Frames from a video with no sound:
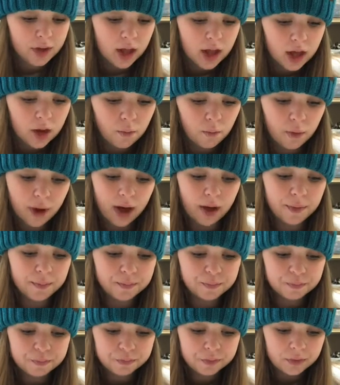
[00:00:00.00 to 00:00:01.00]
Well,
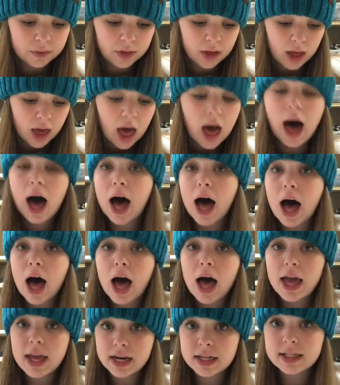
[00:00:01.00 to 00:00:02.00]

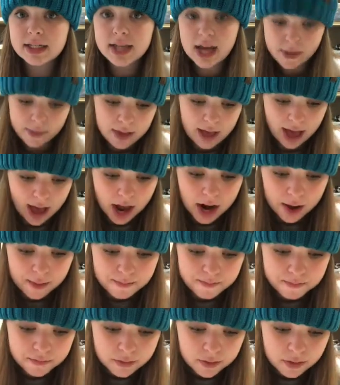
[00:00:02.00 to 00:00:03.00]
in a stable
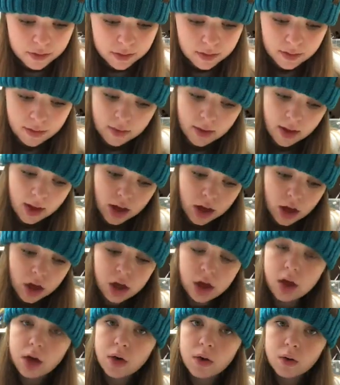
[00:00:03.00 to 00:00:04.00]
atom,
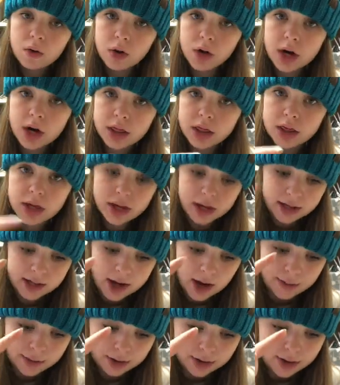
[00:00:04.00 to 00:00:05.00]
you look at the
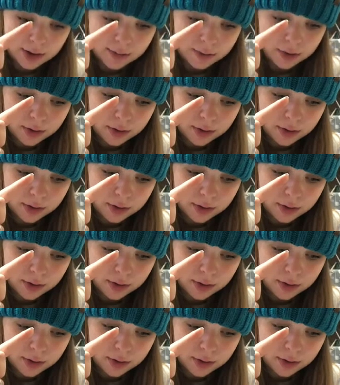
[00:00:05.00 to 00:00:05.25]
atomic number